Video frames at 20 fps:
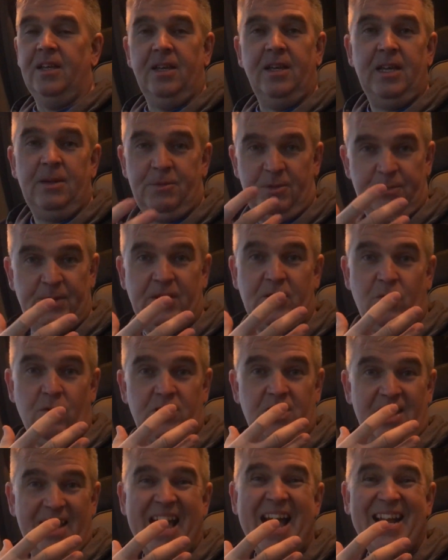it was
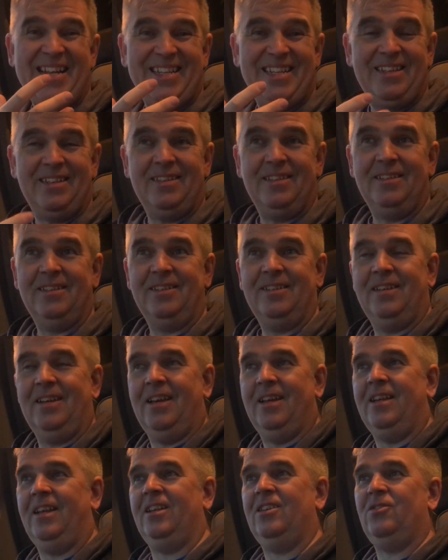because of that.
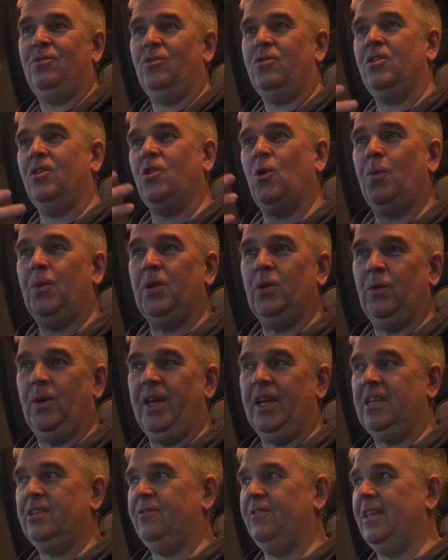And it took a couple of
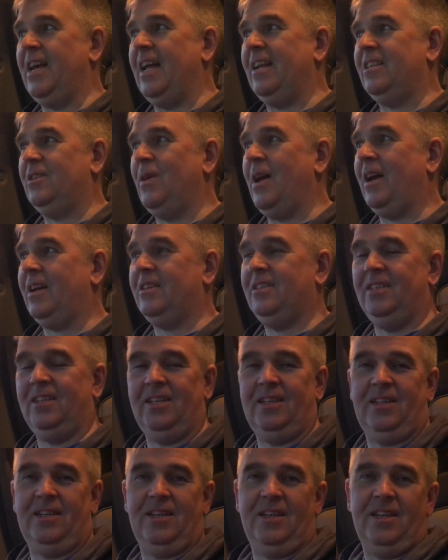weeks for that to
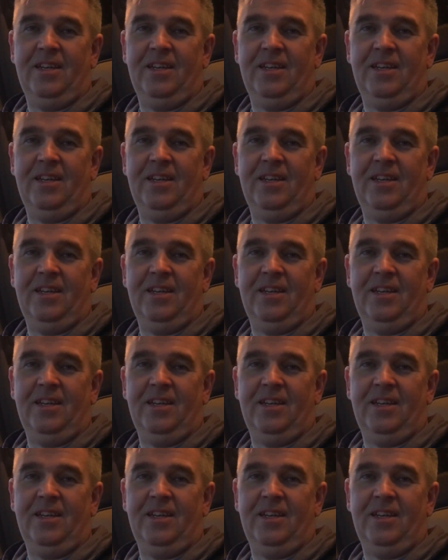actually